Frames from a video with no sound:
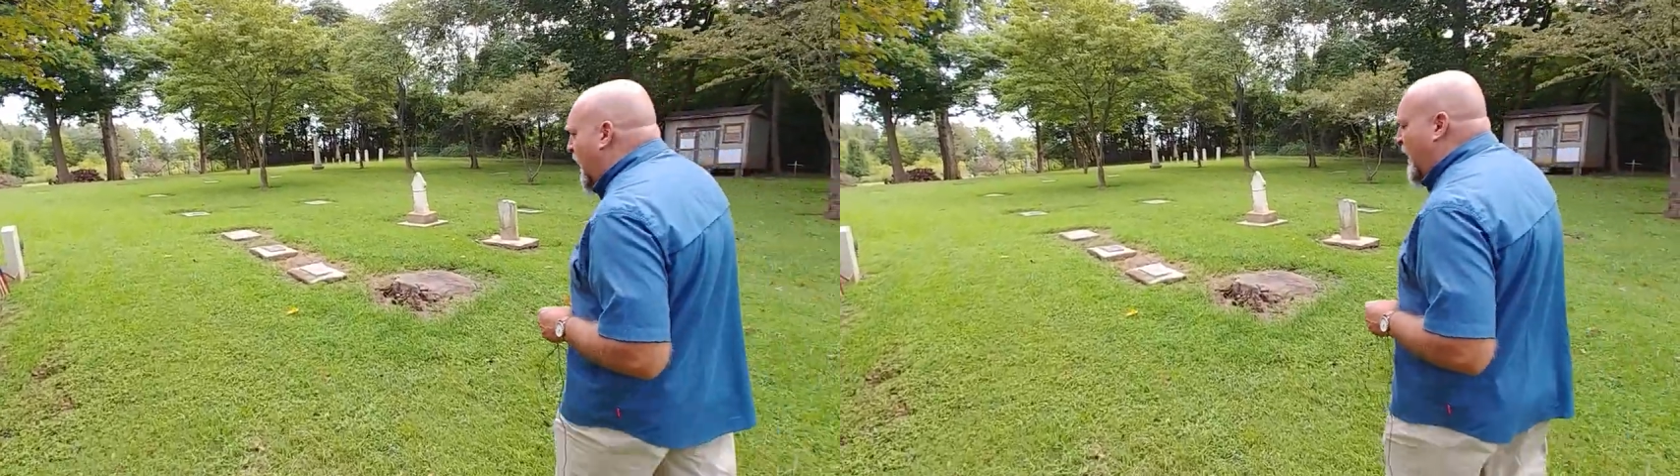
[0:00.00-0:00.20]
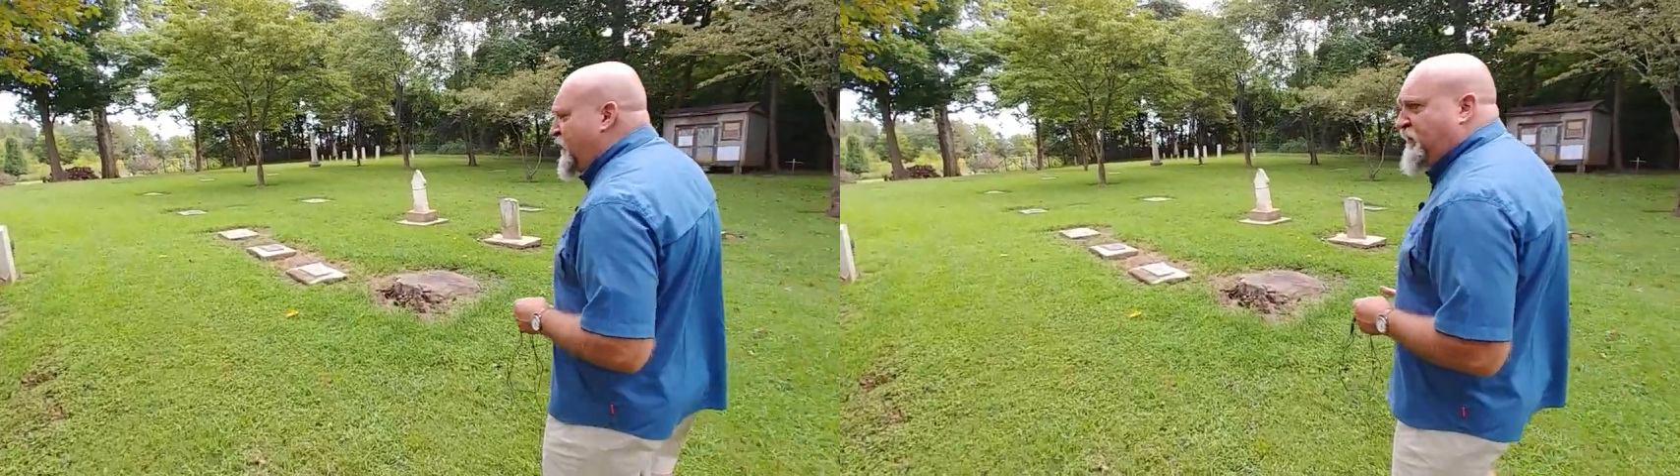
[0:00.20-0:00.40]

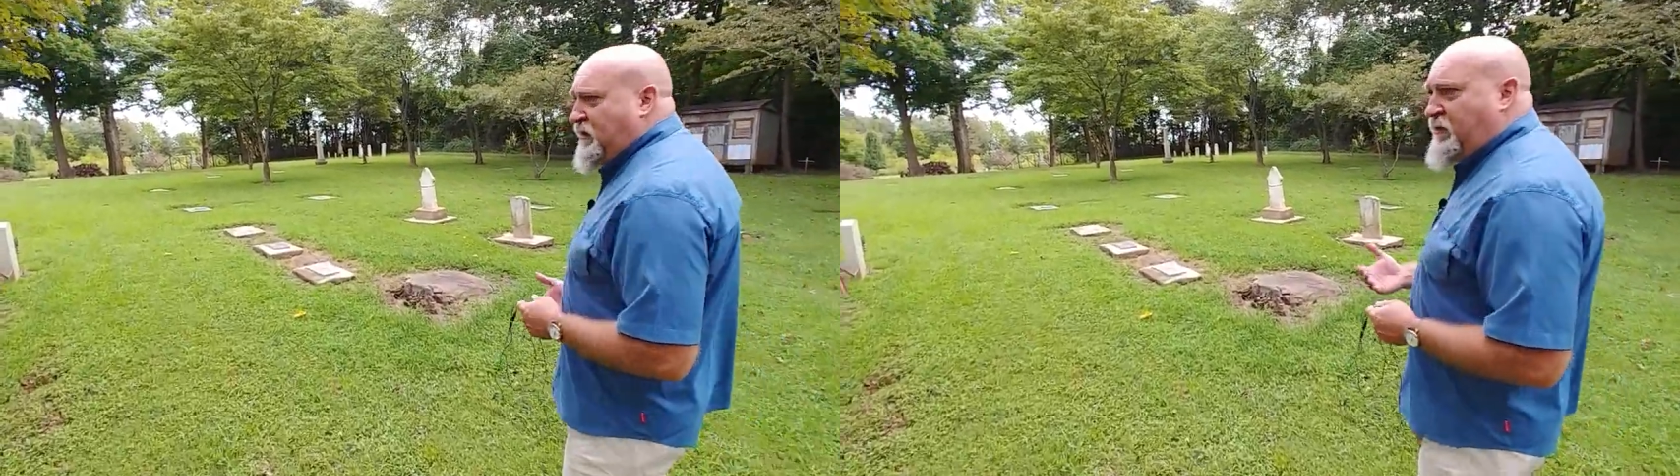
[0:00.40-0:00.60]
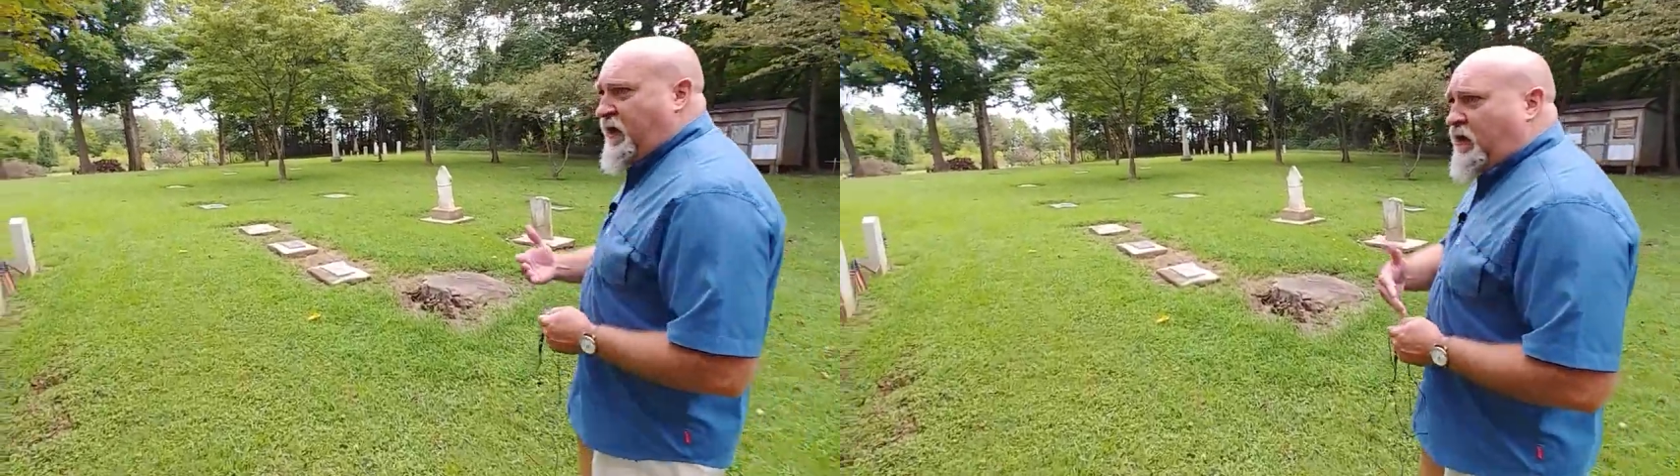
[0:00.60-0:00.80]

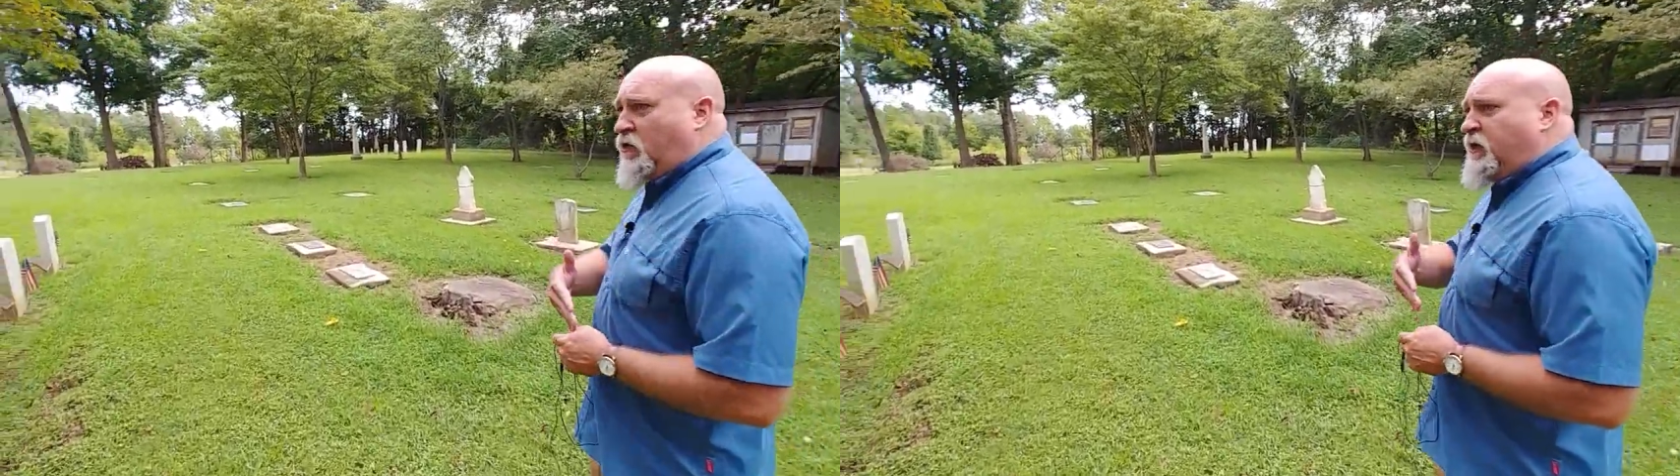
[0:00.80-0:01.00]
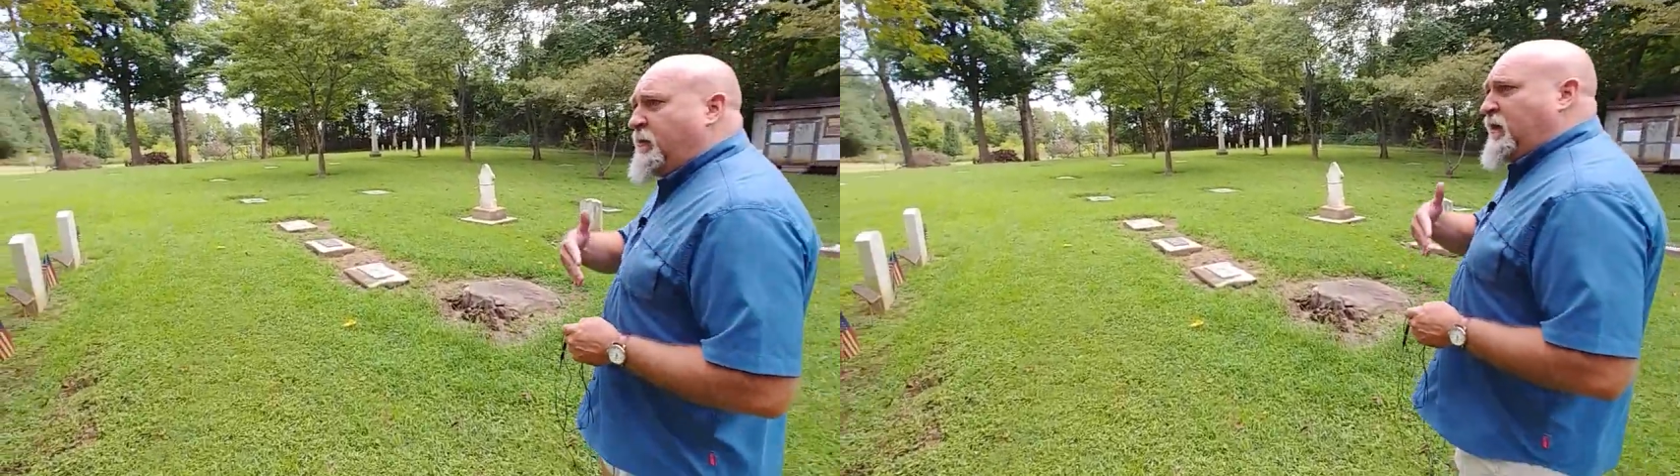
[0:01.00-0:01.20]
Obviously, they are
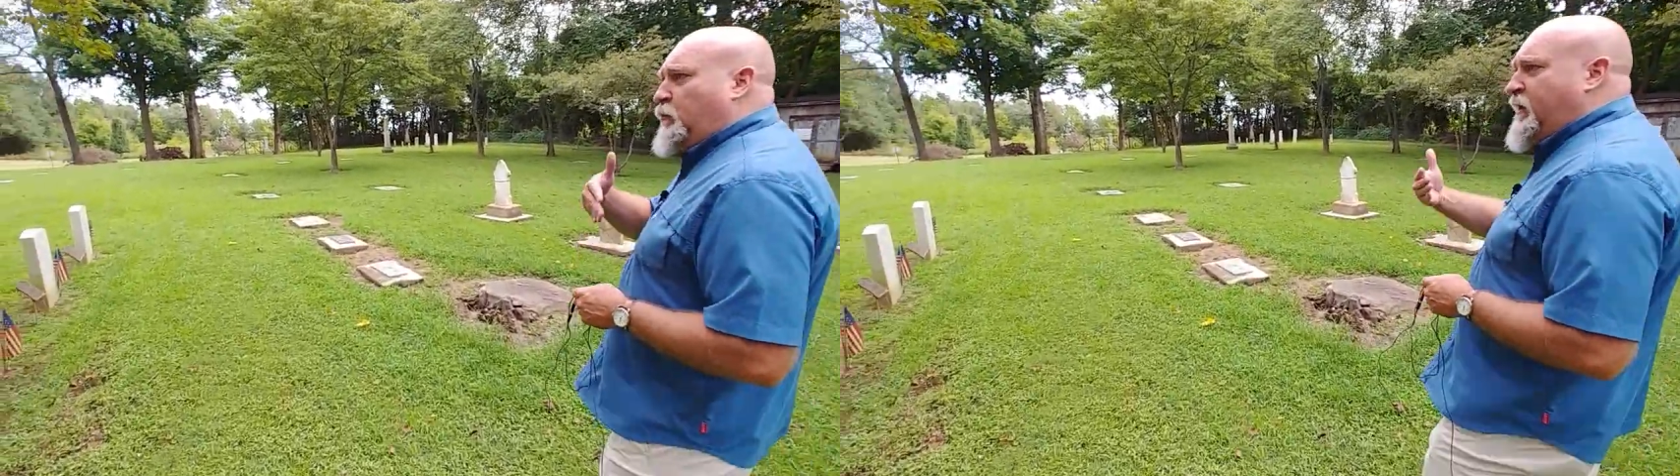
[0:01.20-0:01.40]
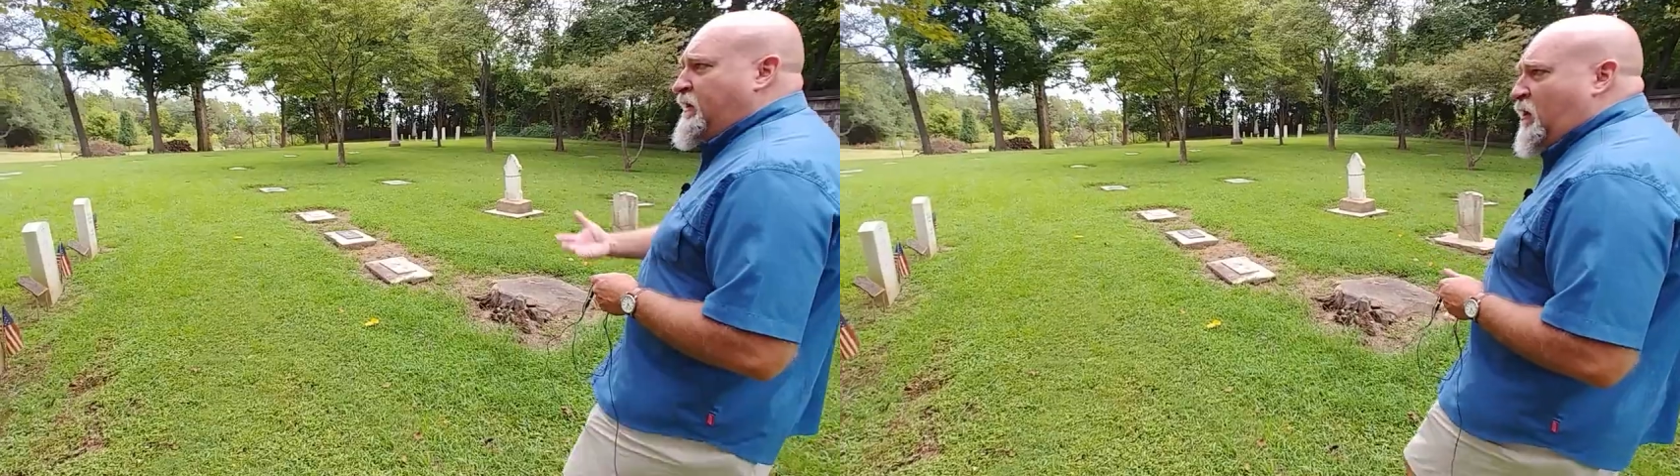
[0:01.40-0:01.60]
going to be
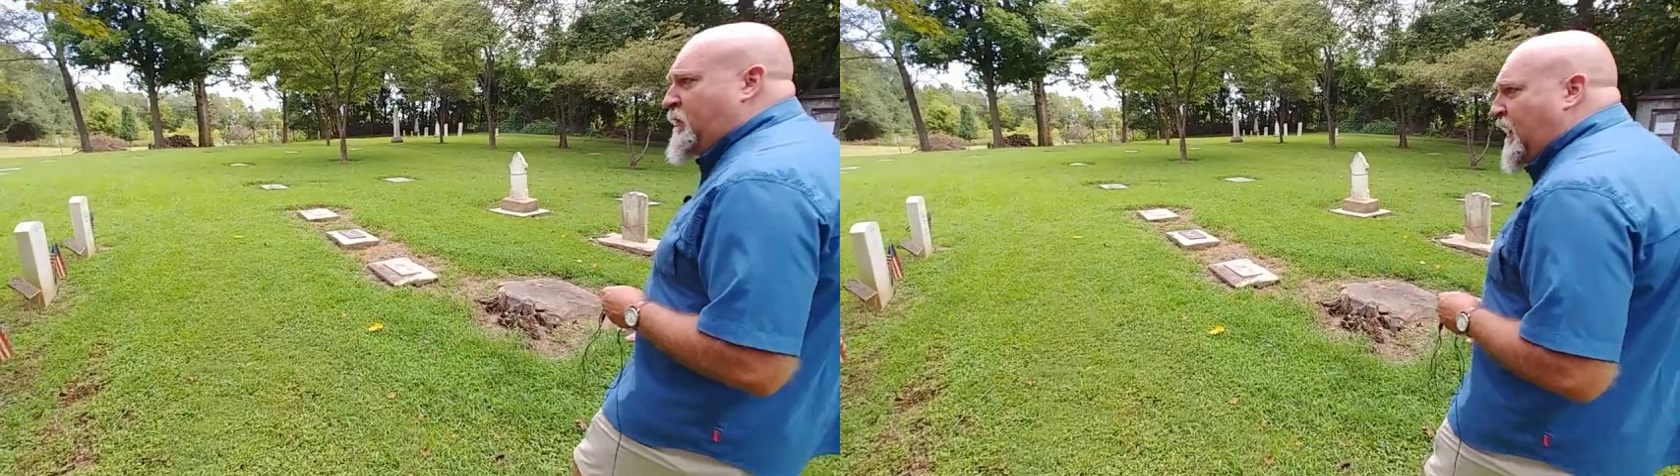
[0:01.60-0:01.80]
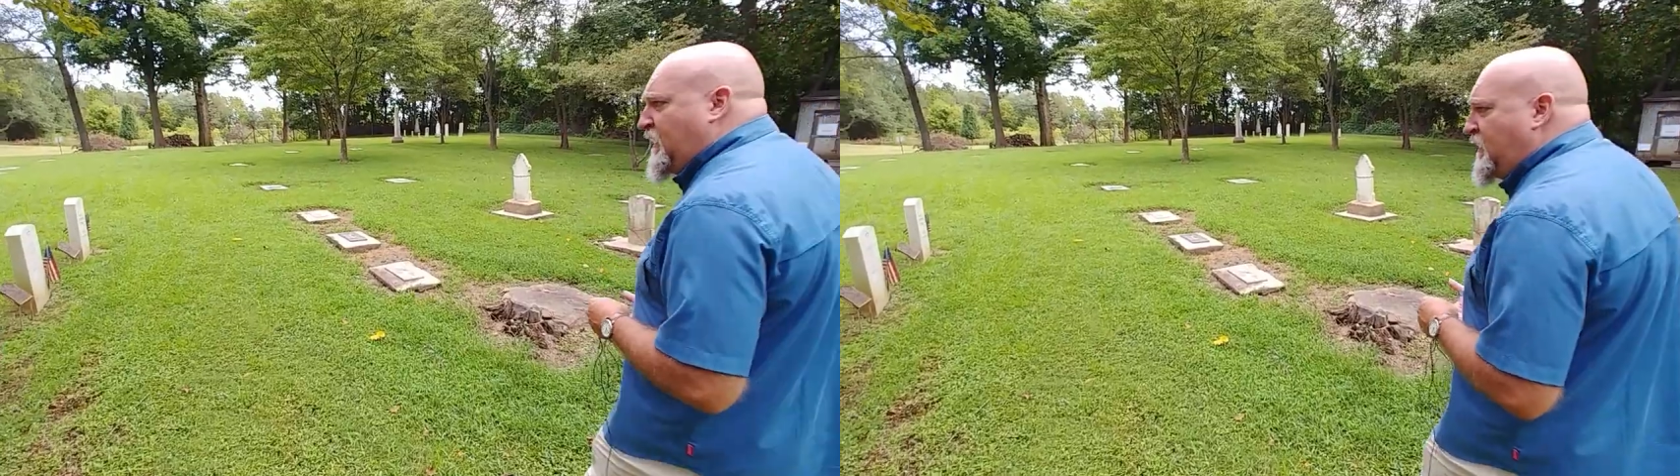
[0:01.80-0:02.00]

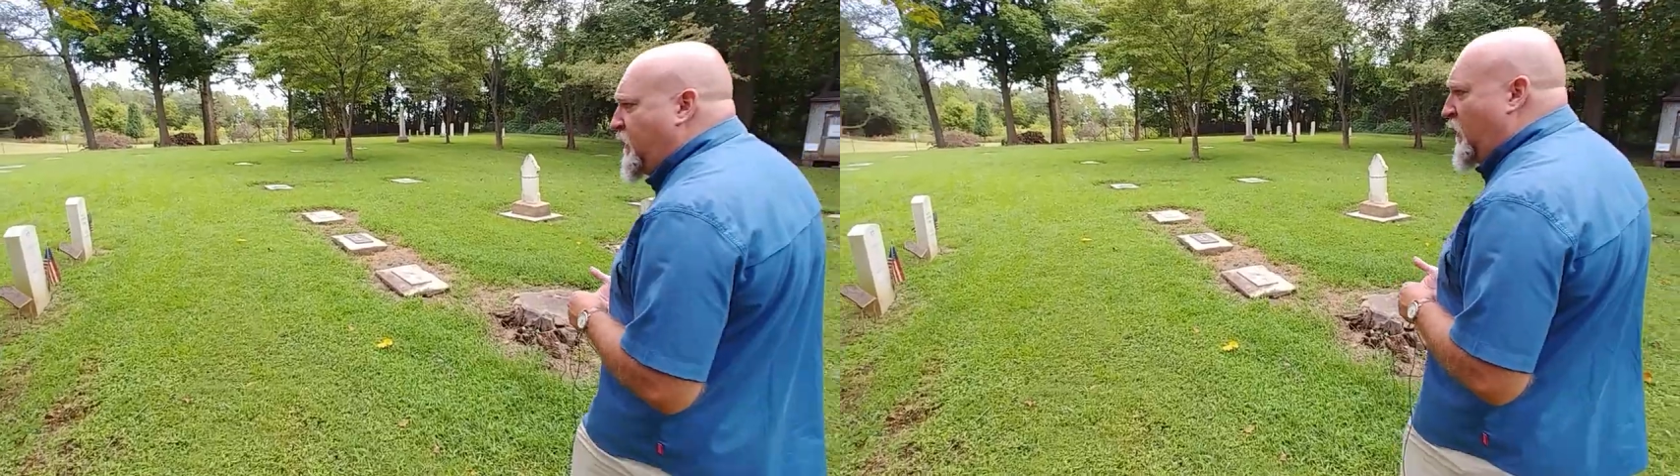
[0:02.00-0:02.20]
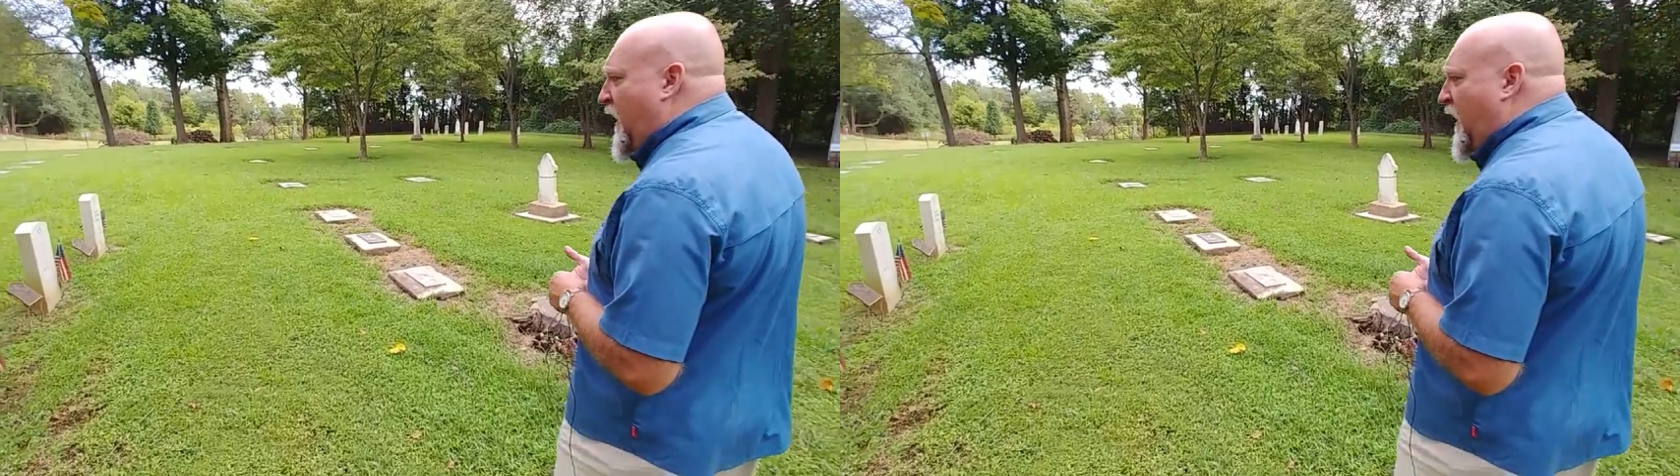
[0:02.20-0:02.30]
relocating here